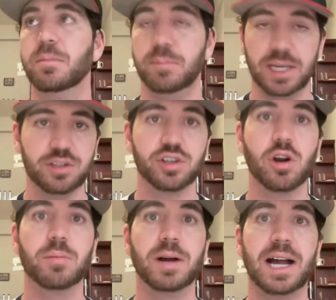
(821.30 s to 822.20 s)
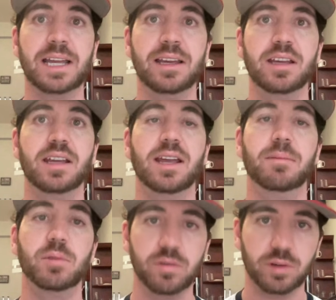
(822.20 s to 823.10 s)
pitch go by.
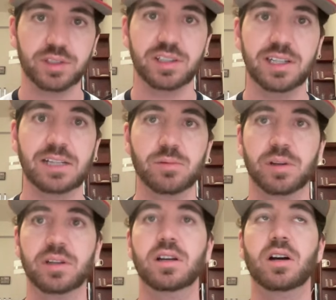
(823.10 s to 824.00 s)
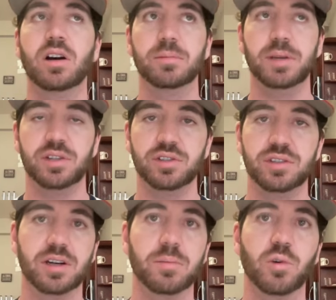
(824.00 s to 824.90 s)
Move on to the next one. Hunt pitches
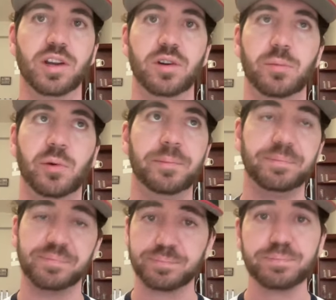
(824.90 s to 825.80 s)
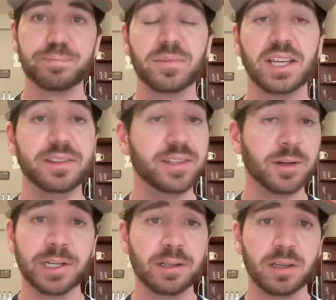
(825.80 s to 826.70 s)
that are more hittable. In
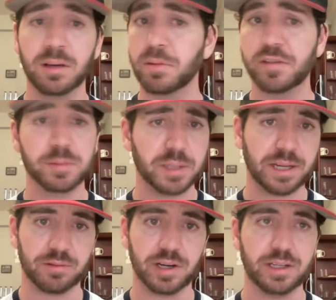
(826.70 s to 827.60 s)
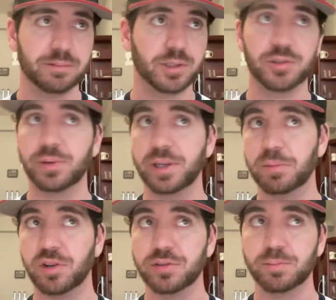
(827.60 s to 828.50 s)
theory, perfect plan, right? Don't swing at
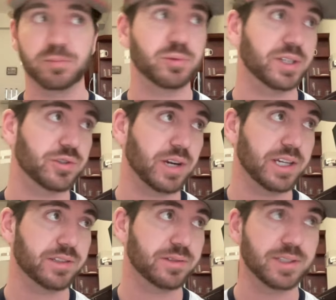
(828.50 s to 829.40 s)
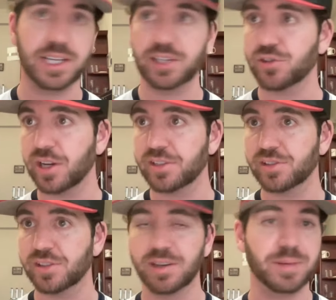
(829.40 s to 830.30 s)
balls. Swing at strikes. Hit
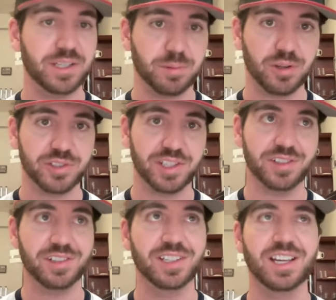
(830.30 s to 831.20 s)
strikes. Baseball's easy.